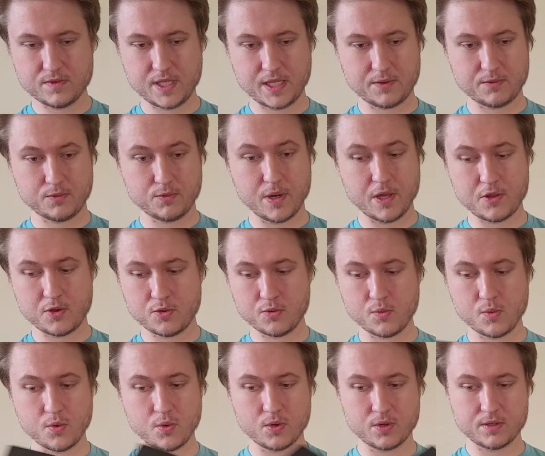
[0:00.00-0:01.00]
like weather
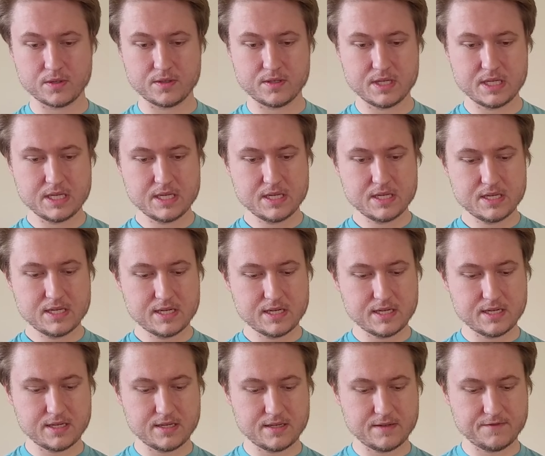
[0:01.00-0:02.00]
worn
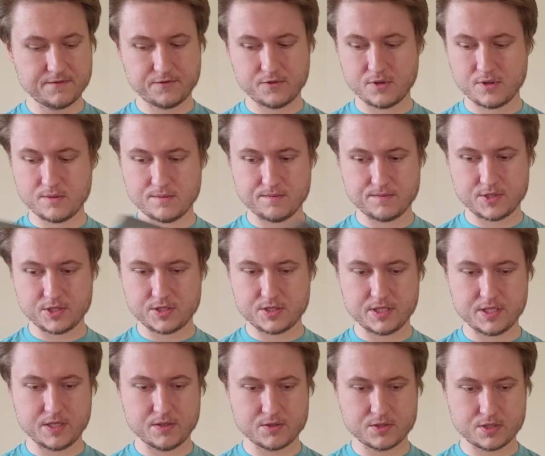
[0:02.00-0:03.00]
from
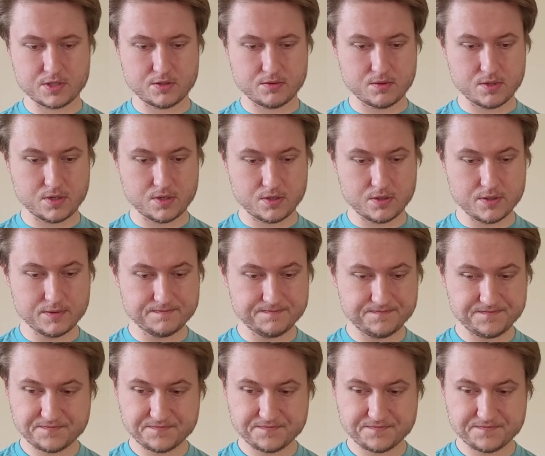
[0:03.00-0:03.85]
just years on the road.